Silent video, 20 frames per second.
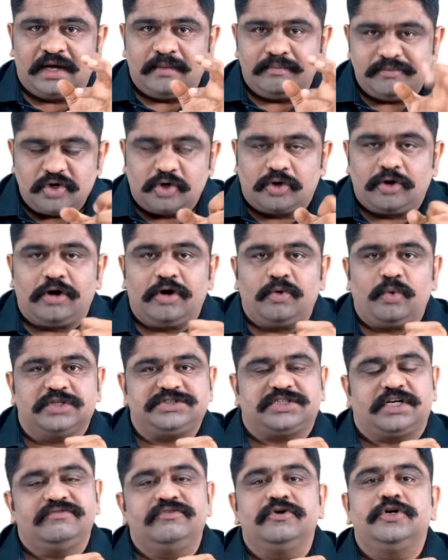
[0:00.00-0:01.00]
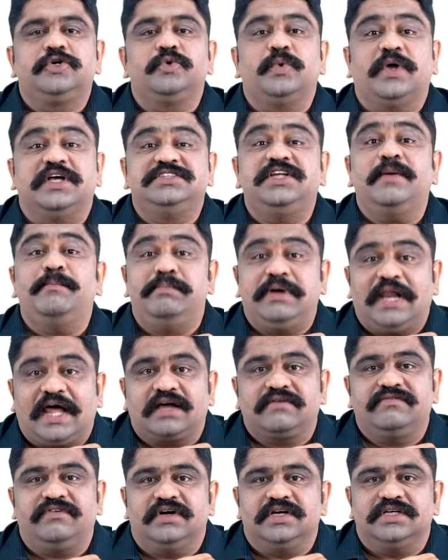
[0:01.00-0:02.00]
Mucor was referred to as the
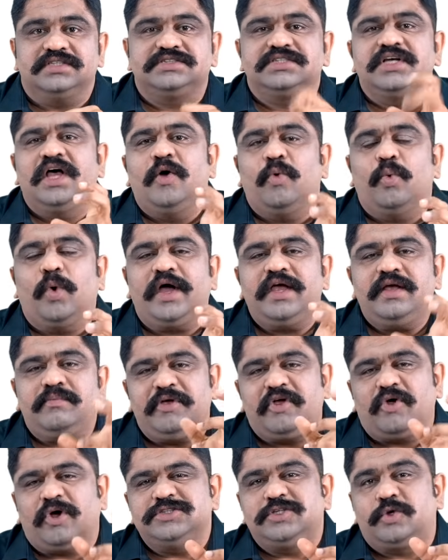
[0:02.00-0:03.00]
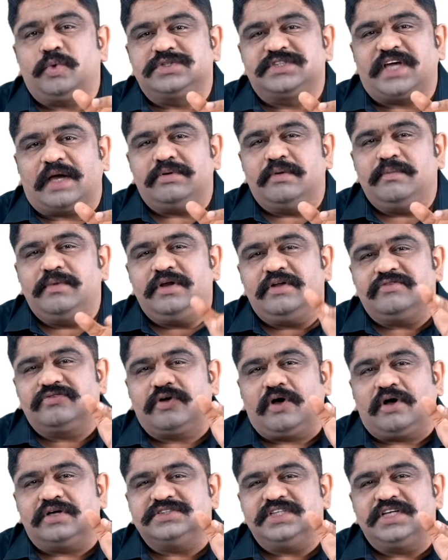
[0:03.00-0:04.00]
black fungus. Why? Because it was capable of
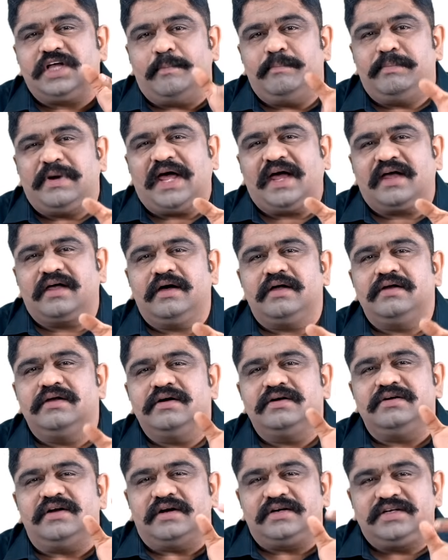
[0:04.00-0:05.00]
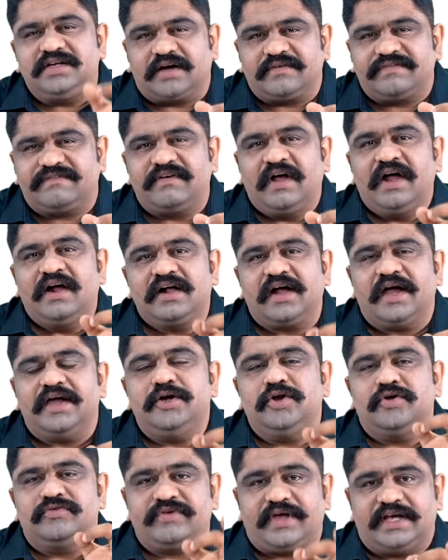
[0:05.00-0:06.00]
causing a black-colored, tough
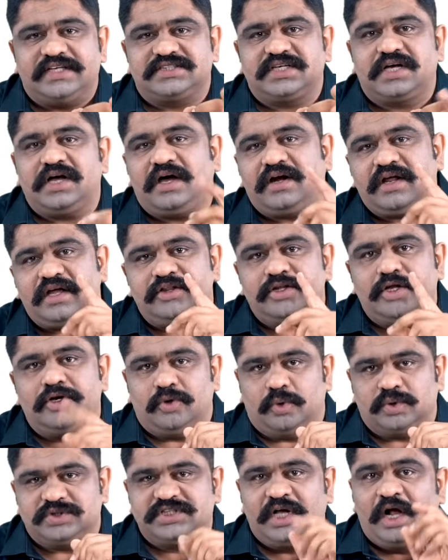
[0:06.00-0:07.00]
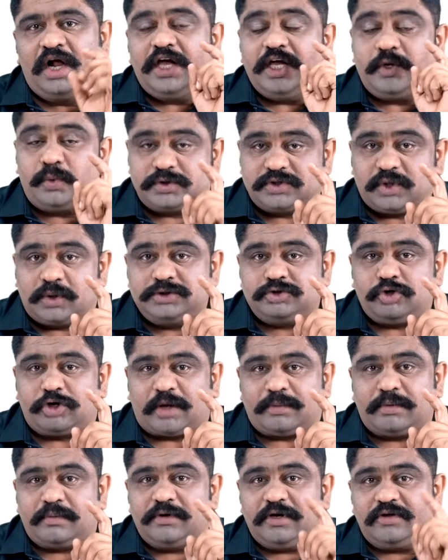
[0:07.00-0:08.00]
kind of eschar in the nose. It was also
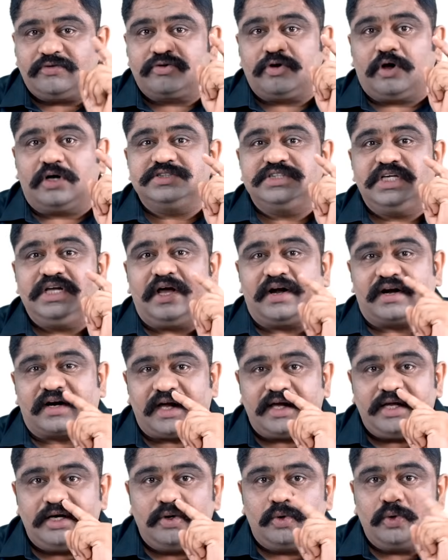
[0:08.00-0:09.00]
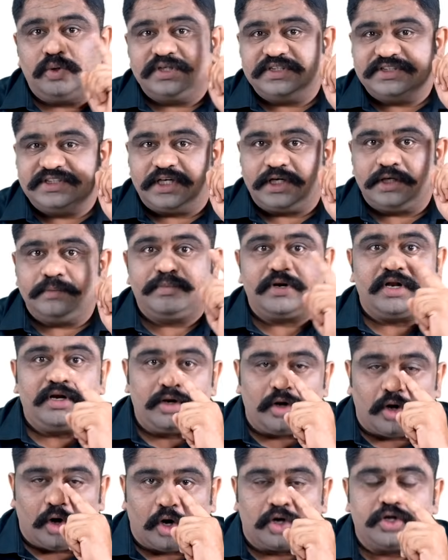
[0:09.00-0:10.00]
capable of causing rhino, cerebral,
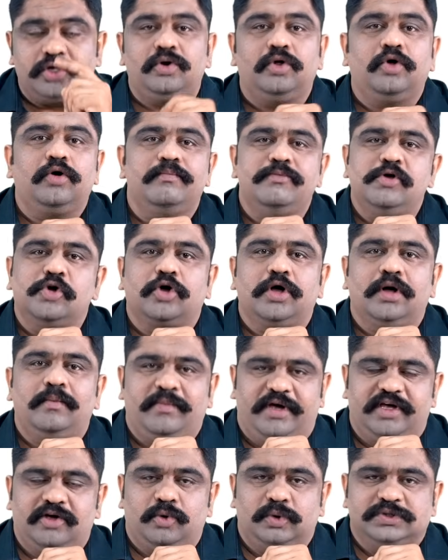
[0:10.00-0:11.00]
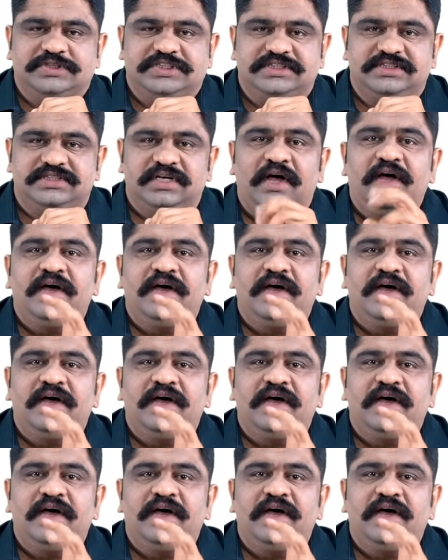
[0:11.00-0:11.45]
ocular mucormycosis.